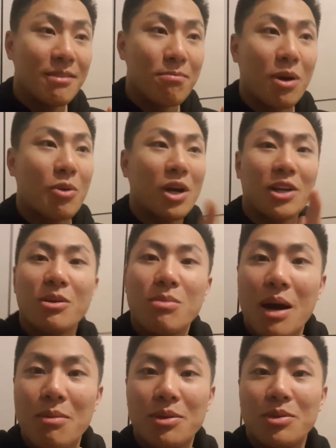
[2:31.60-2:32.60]
Barack
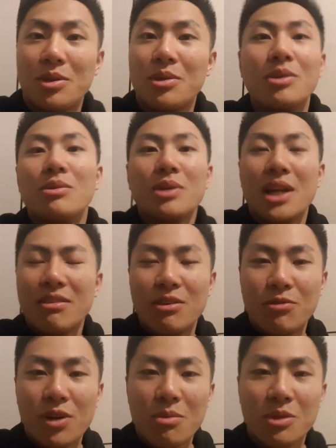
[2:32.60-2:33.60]
Obama or whatever
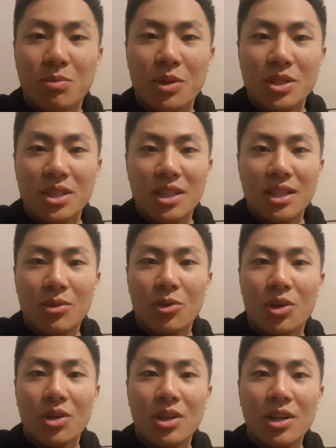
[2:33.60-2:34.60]
famous person
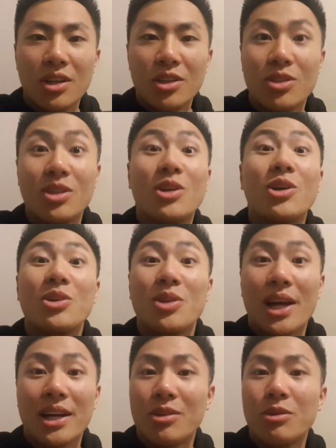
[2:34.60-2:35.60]
or the girl you
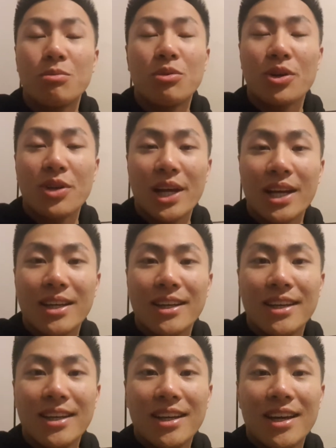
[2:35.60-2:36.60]
like or the boy you like,
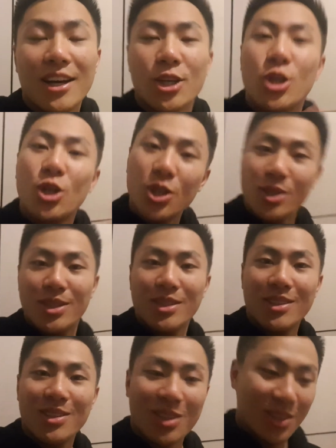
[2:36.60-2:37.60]
I could
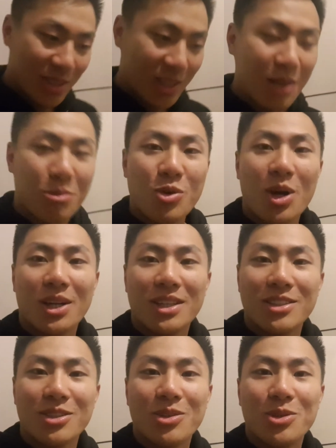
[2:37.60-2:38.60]
come walk
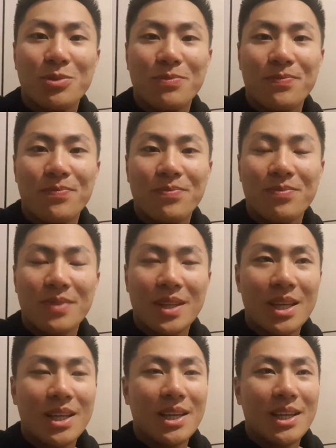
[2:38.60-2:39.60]
into your room.
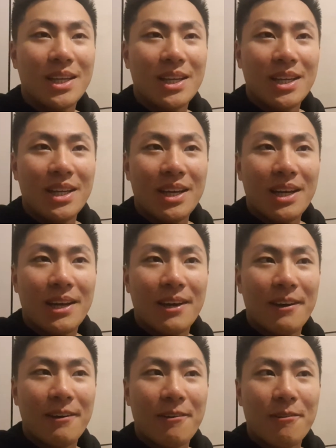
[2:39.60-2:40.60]

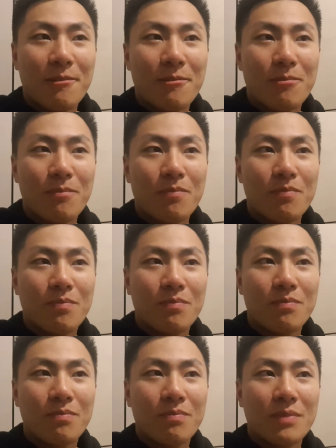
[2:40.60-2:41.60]
And
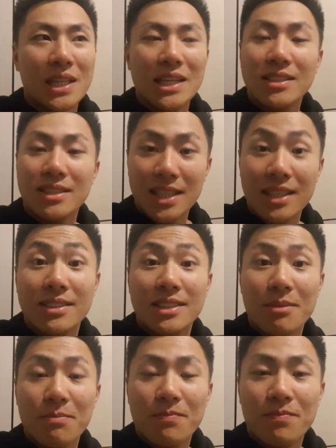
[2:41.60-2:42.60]
that is the second
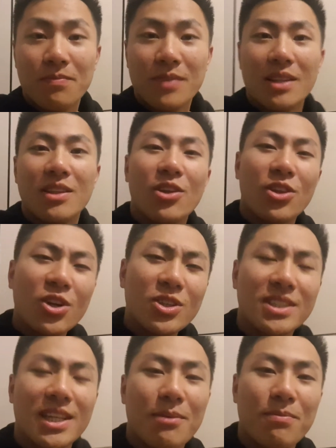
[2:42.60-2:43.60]
step. And the third
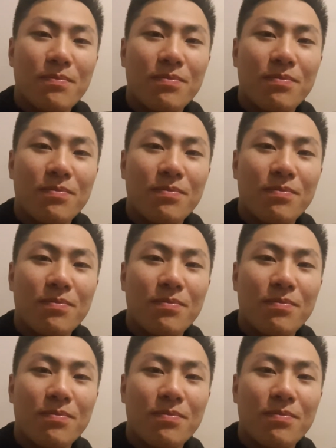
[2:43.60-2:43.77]
step